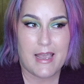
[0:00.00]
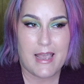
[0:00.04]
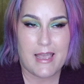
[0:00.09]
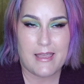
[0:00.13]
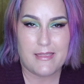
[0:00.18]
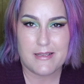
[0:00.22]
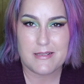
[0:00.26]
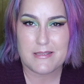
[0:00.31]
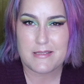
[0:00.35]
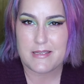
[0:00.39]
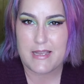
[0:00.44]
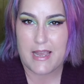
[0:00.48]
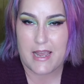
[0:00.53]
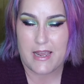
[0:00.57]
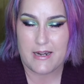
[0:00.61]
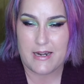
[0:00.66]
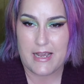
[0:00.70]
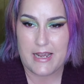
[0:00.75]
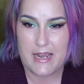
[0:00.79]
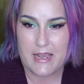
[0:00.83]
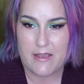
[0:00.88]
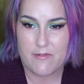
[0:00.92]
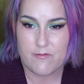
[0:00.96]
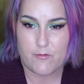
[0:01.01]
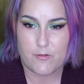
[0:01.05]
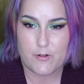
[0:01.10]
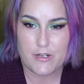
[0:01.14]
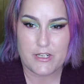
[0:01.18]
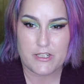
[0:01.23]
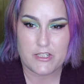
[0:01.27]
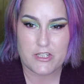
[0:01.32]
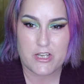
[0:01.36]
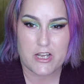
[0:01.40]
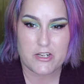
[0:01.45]
and the stan I am for
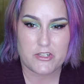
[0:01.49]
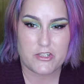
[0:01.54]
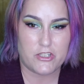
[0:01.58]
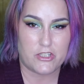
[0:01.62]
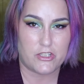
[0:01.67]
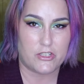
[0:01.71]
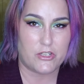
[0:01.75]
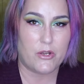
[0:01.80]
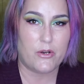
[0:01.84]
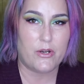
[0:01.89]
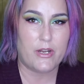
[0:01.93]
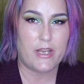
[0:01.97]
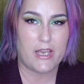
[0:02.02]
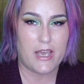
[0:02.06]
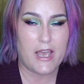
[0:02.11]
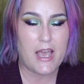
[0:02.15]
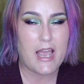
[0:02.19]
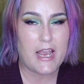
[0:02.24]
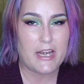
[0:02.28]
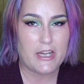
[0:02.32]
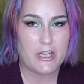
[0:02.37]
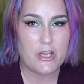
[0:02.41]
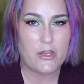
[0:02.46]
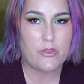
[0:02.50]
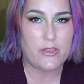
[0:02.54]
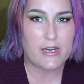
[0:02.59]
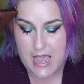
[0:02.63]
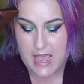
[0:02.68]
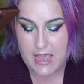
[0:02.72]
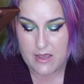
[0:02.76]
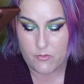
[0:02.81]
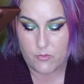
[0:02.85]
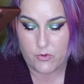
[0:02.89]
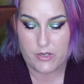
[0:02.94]
Natasha Denona, I know that
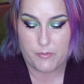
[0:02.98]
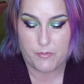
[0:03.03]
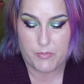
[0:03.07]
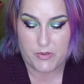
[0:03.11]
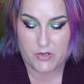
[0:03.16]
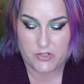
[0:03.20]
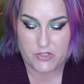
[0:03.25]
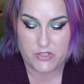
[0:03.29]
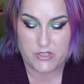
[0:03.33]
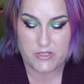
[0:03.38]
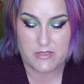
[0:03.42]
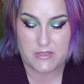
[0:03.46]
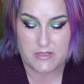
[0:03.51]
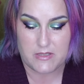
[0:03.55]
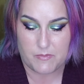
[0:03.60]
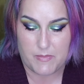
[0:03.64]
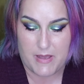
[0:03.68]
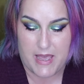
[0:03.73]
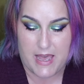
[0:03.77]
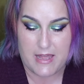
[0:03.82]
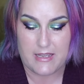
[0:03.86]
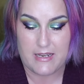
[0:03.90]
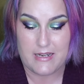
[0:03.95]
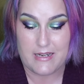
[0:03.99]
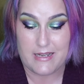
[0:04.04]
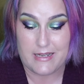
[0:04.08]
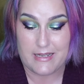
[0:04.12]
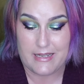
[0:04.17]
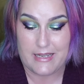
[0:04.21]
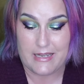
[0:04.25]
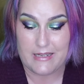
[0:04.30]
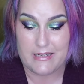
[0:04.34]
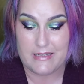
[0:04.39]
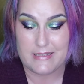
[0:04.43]
I would purchase this palette
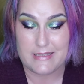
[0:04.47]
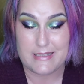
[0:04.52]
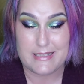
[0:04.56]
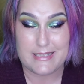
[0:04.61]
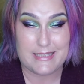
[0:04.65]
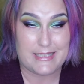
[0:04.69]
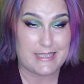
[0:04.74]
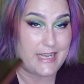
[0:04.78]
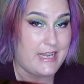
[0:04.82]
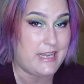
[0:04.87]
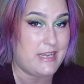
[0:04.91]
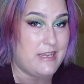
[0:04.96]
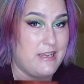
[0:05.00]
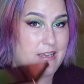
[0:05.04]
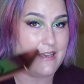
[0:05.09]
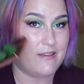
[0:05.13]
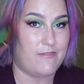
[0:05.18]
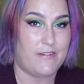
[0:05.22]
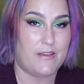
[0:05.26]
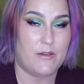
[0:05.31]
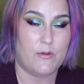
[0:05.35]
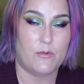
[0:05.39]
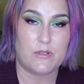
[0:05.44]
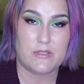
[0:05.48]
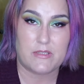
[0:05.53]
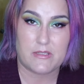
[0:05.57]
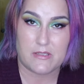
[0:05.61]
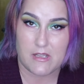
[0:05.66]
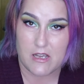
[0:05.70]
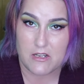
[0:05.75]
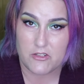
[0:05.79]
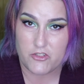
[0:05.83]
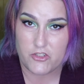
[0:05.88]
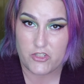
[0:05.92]
again today if it was
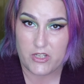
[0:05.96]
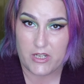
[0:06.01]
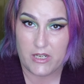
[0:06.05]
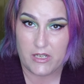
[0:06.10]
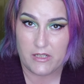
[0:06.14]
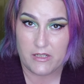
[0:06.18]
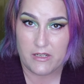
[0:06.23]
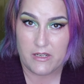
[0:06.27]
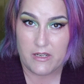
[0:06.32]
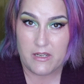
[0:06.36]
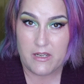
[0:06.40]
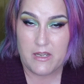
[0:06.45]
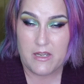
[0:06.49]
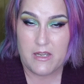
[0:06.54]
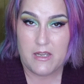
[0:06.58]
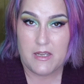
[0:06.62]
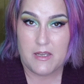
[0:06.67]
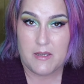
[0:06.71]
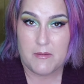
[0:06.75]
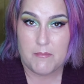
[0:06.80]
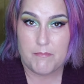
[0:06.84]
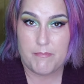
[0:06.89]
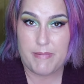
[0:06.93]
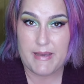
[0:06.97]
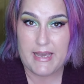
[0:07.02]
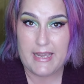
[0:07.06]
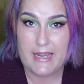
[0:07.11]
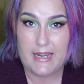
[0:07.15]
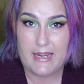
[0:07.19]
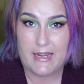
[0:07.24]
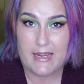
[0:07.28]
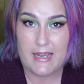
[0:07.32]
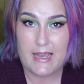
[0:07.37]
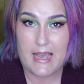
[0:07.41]
launching,
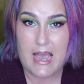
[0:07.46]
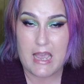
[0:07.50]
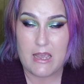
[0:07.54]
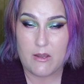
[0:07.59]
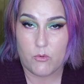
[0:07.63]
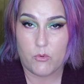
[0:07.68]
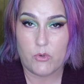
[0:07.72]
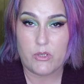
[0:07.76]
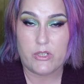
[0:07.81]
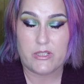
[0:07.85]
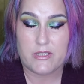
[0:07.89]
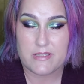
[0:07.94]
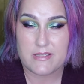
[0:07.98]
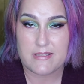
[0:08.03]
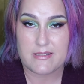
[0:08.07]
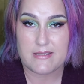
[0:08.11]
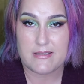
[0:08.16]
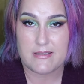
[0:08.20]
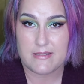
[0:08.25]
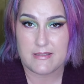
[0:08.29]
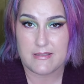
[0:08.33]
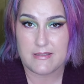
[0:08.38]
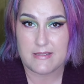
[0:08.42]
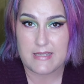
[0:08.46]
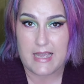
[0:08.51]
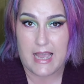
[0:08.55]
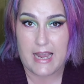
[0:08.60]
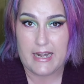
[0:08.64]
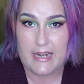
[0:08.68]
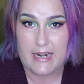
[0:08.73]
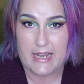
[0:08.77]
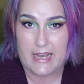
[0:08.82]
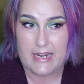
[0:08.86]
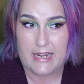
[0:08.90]
but I would
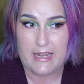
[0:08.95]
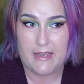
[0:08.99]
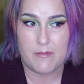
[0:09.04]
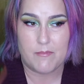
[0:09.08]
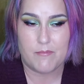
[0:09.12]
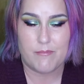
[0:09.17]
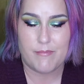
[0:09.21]
side eye it.